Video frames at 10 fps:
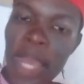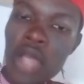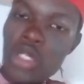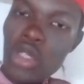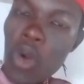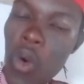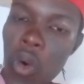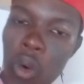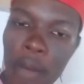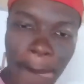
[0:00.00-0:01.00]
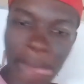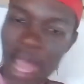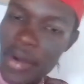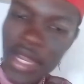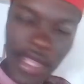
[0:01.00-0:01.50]
So I
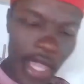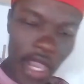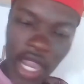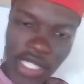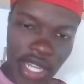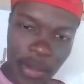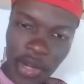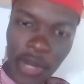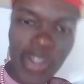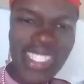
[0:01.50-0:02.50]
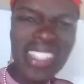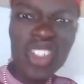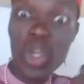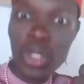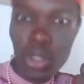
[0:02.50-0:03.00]
don't encourage an upgrade because it's
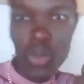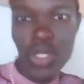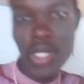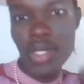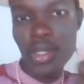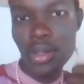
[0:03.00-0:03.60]
short notice,